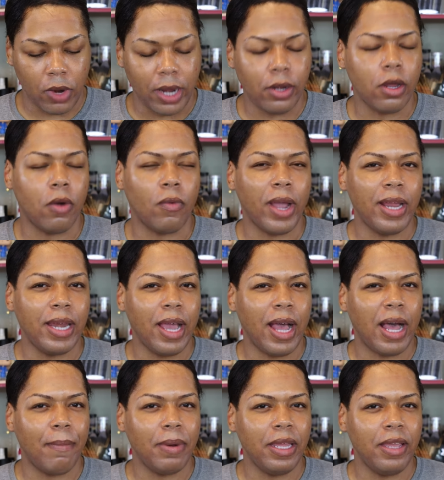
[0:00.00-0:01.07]
right now, right
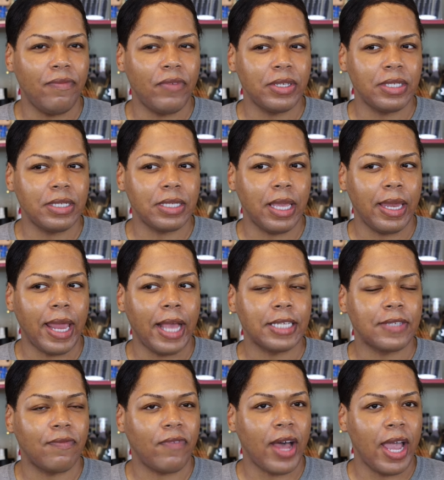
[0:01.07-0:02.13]
now I believe Fenty Skin
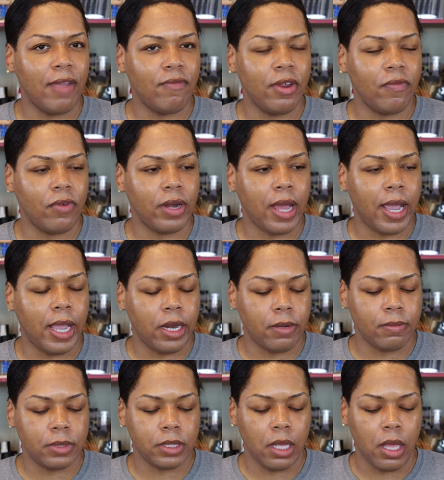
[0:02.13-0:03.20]
has five different
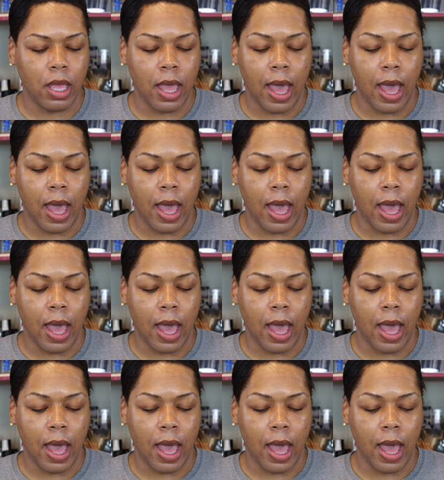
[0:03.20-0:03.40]
items.